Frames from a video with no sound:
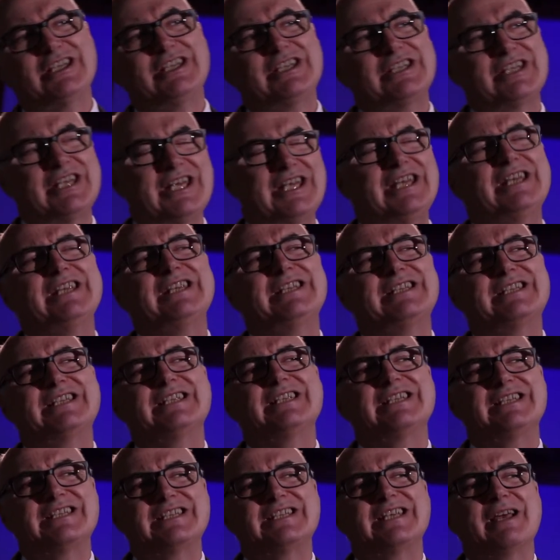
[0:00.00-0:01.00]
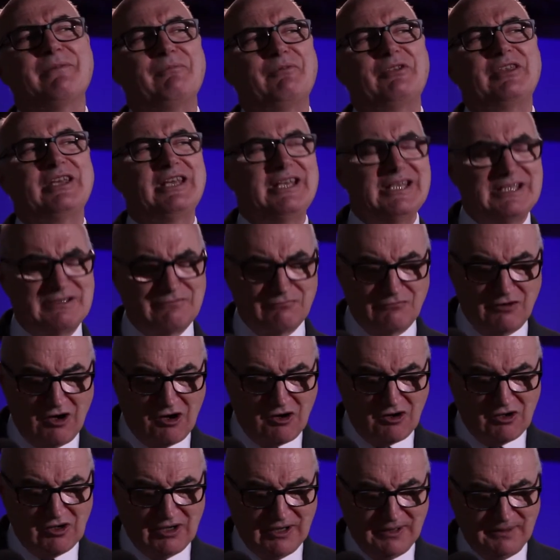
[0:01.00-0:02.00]
sees that something is
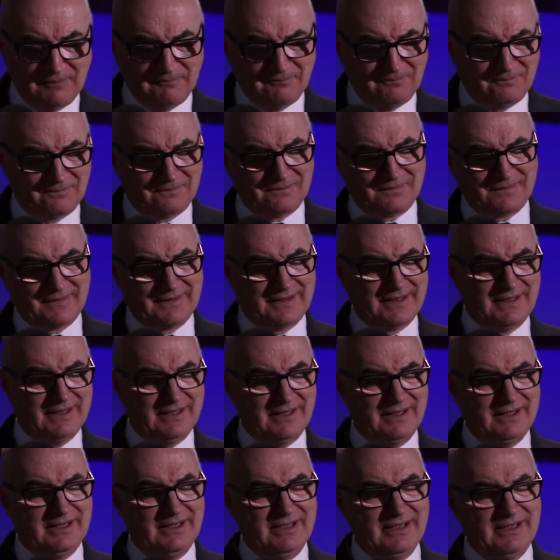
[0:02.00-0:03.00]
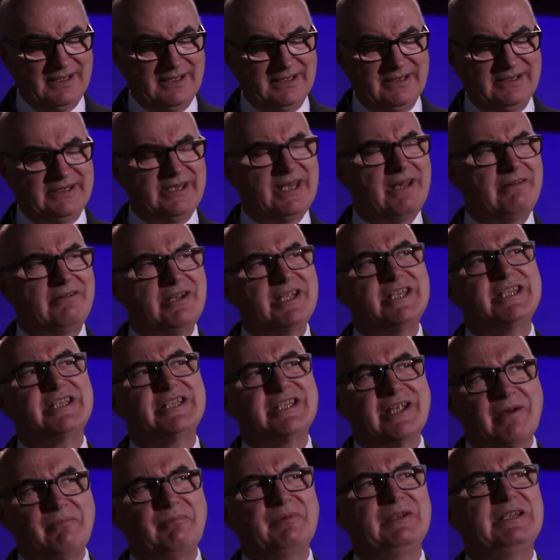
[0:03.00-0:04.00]
wrong. There is
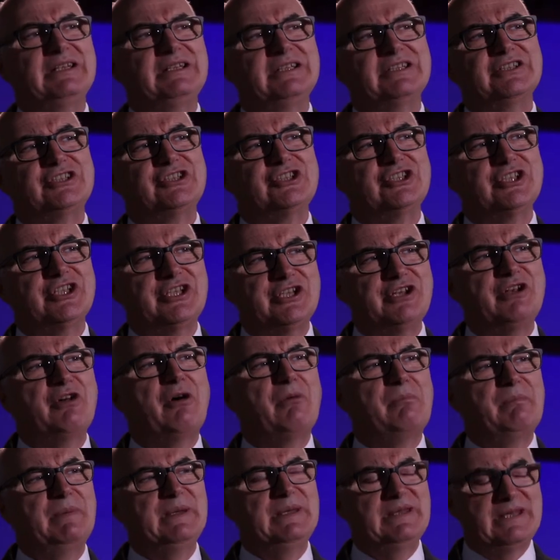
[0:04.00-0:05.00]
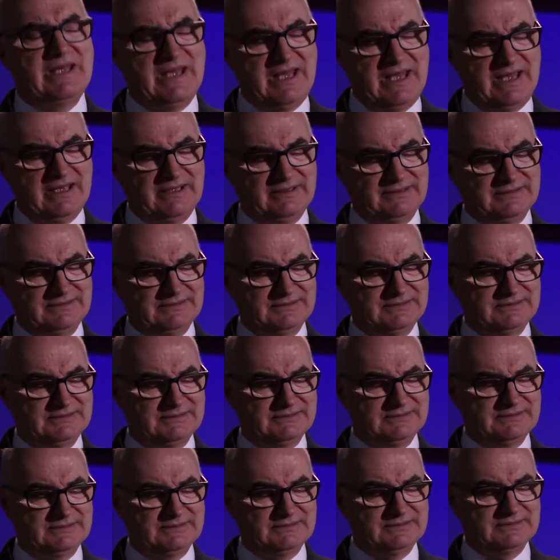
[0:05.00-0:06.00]
something that should not be there.
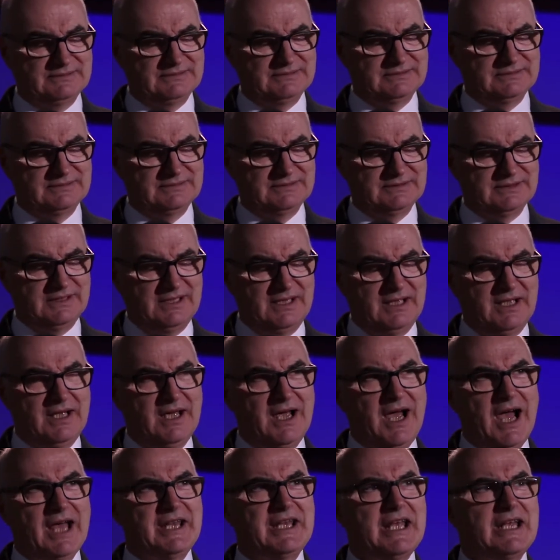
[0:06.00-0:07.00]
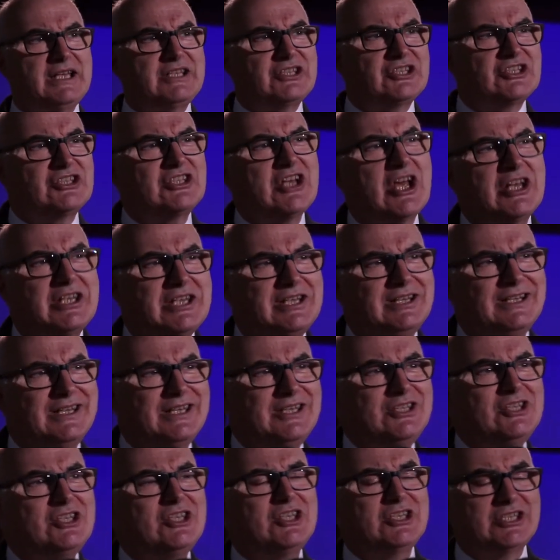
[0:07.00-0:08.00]
And then
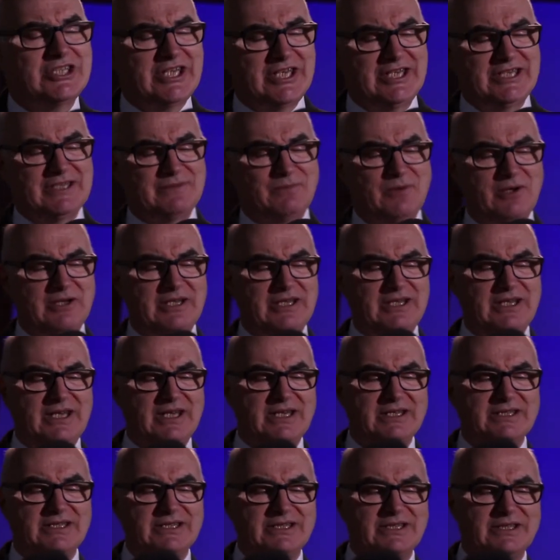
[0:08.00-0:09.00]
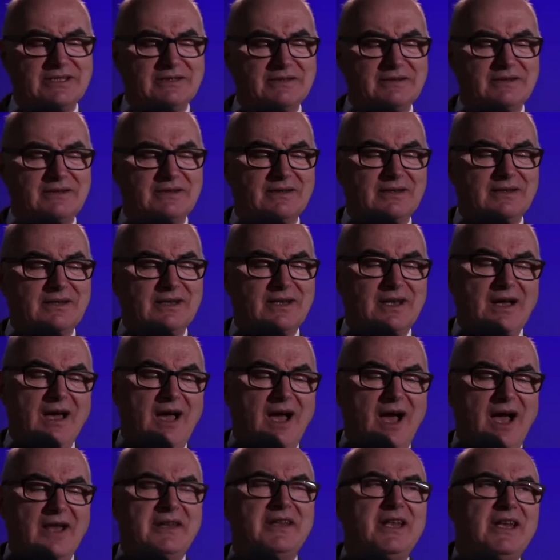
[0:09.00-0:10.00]
suddenly she sees what it is.
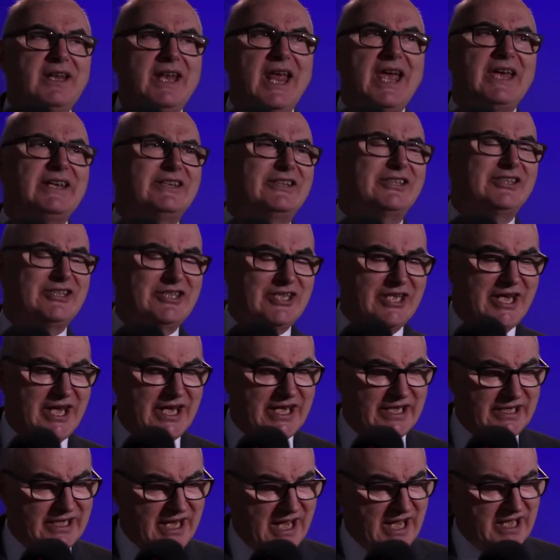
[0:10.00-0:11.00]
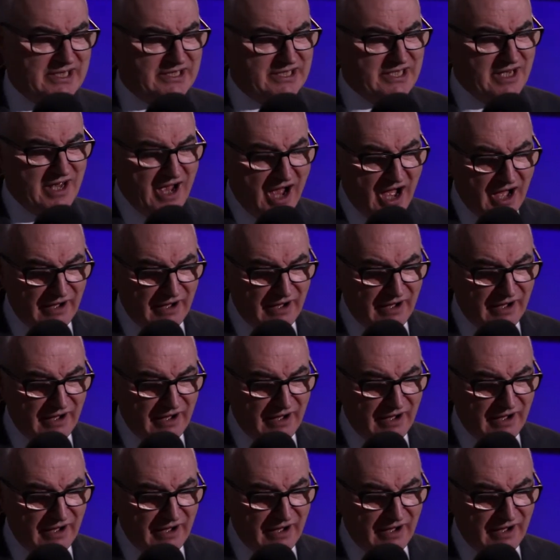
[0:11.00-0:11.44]
And the next scene has her